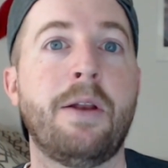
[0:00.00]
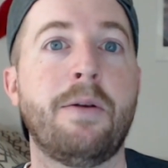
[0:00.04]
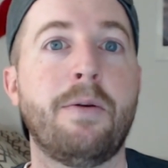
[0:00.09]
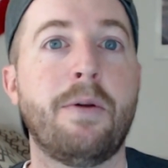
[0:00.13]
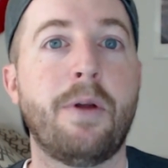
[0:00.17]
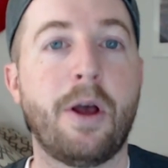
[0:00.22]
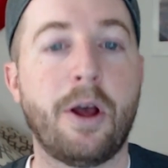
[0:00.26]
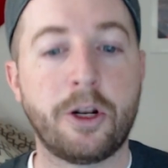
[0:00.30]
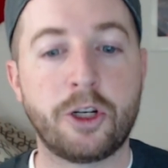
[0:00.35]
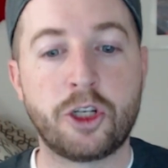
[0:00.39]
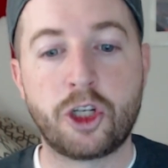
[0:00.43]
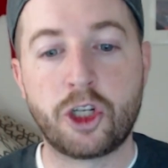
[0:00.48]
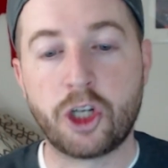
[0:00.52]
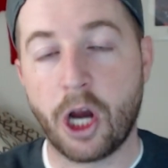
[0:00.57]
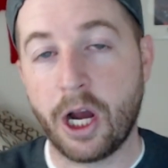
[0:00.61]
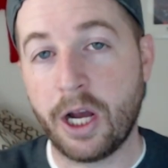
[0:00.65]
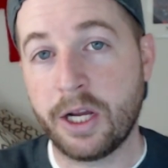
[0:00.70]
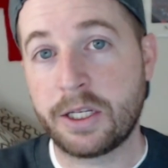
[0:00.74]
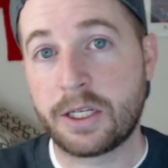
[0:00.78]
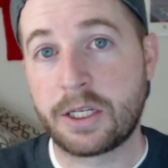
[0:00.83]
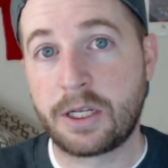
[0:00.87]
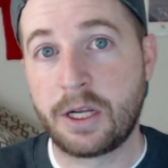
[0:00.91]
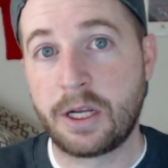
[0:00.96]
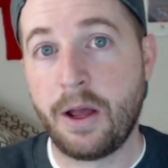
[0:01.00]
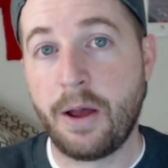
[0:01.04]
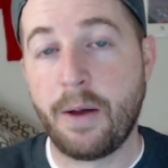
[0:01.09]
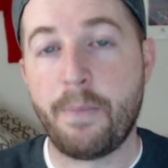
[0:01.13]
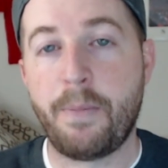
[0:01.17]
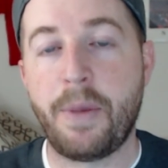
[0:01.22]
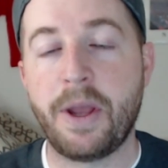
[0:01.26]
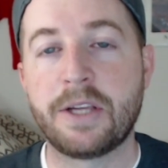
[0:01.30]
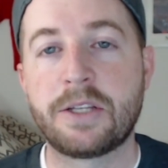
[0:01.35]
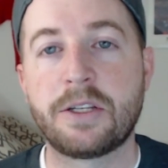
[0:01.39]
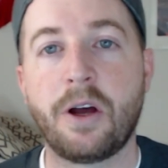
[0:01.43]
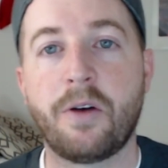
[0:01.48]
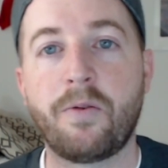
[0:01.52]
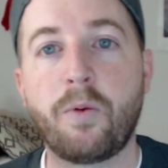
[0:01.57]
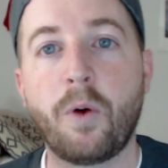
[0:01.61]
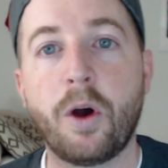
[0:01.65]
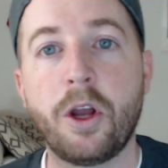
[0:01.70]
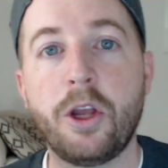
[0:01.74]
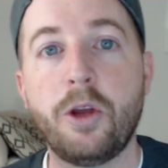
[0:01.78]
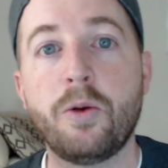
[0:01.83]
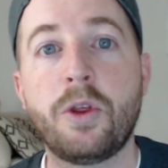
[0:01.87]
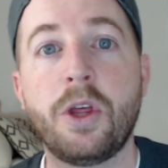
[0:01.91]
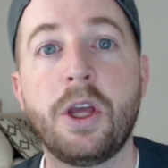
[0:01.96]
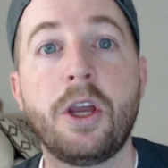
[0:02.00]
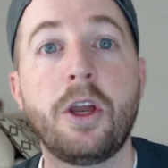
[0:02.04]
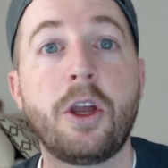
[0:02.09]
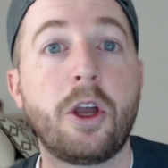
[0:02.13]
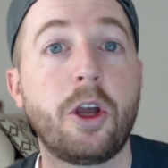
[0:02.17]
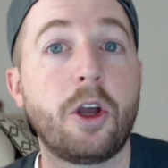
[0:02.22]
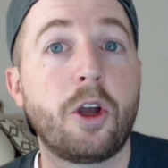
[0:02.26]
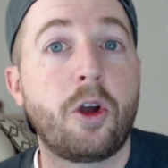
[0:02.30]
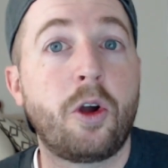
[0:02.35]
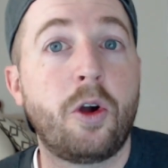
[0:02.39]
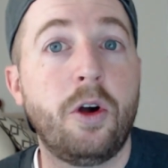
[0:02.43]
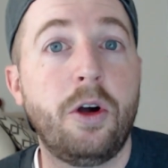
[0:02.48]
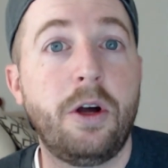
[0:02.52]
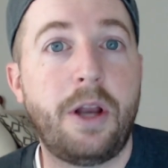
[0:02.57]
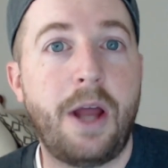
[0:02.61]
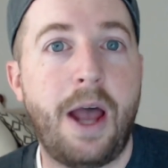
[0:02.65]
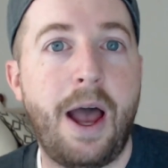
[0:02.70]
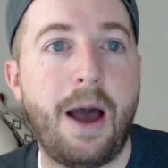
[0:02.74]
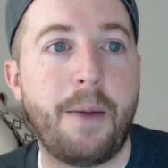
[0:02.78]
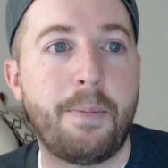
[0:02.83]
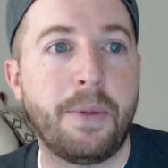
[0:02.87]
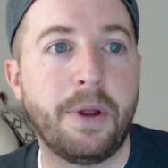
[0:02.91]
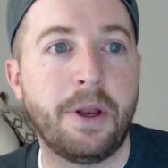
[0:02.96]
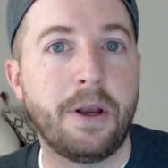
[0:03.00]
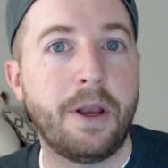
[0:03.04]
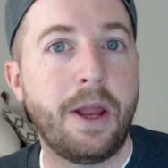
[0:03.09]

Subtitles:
adjust based off what you think could happen.